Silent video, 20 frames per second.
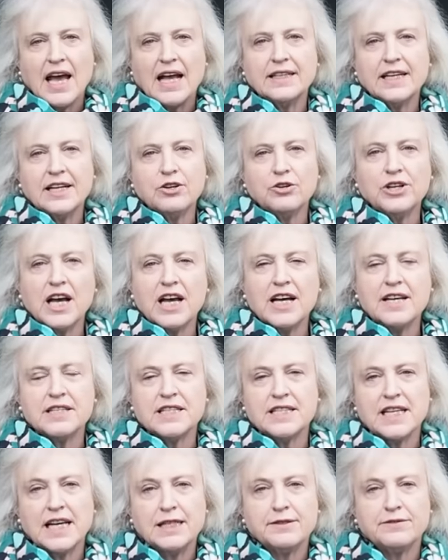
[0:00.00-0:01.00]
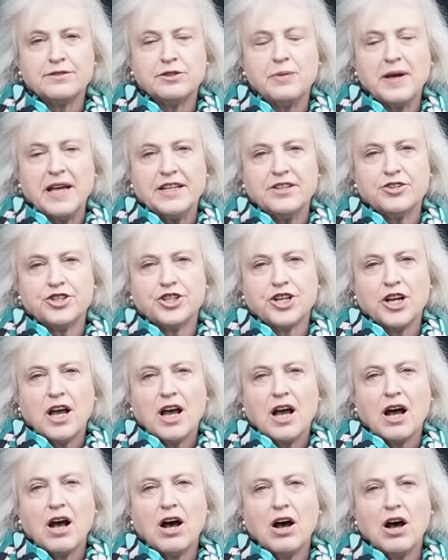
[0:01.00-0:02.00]
And then on either side of the bench
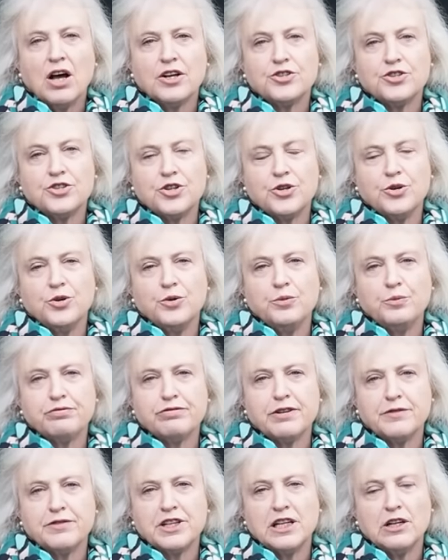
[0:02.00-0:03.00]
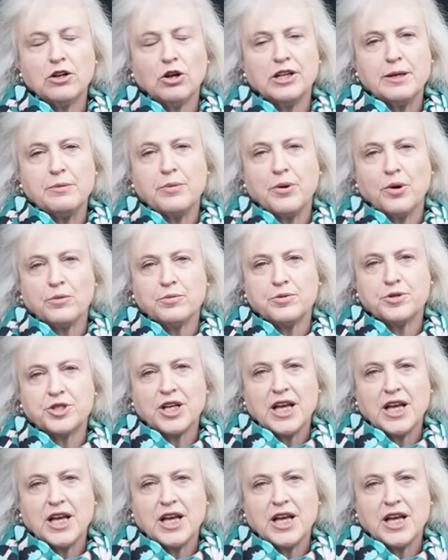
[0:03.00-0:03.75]
are two privet lollipops,